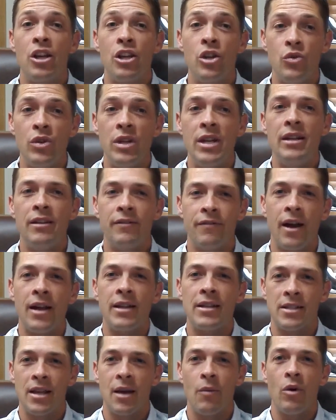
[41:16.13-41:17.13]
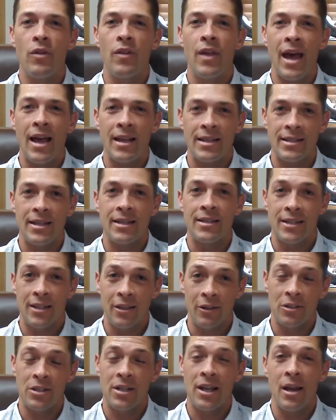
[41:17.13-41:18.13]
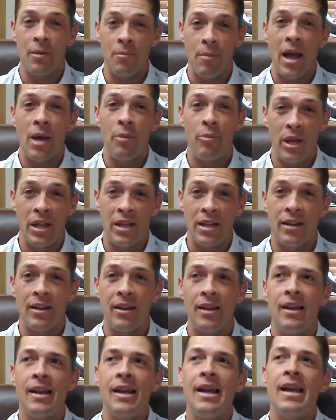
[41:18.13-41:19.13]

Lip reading: you need to find someone that has this skill set, in my opinion.